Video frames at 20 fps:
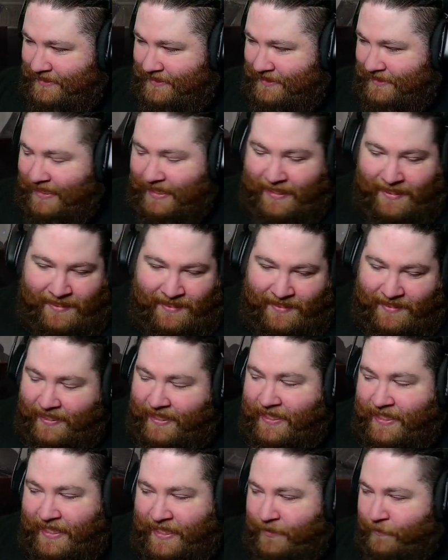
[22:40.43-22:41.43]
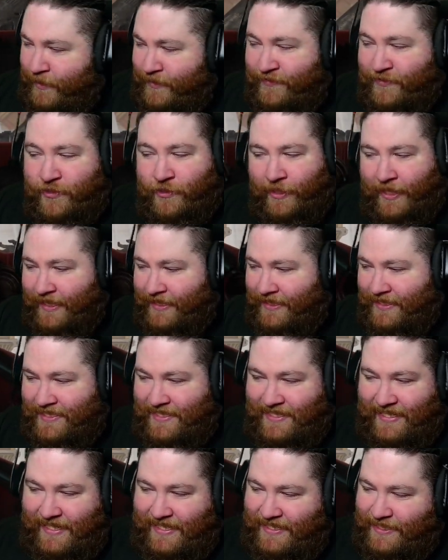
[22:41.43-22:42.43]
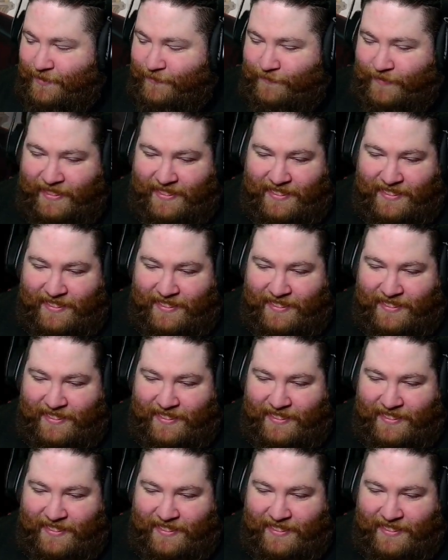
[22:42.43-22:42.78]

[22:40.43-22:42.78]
And again, we've tried the status effect